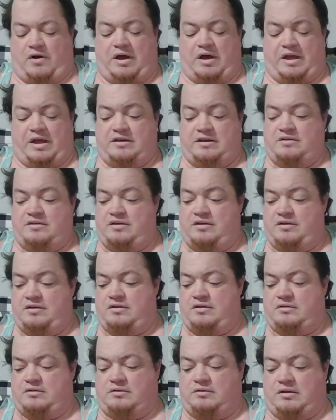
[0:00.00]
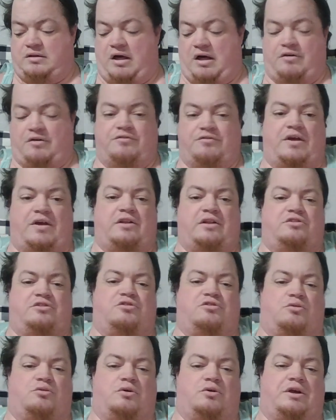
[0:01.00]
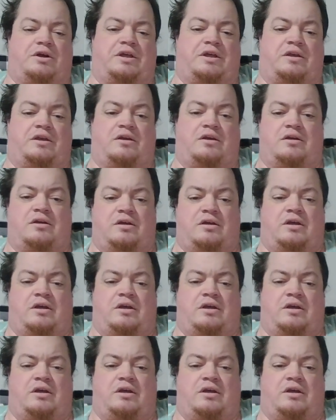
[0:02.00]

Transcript: find love and joy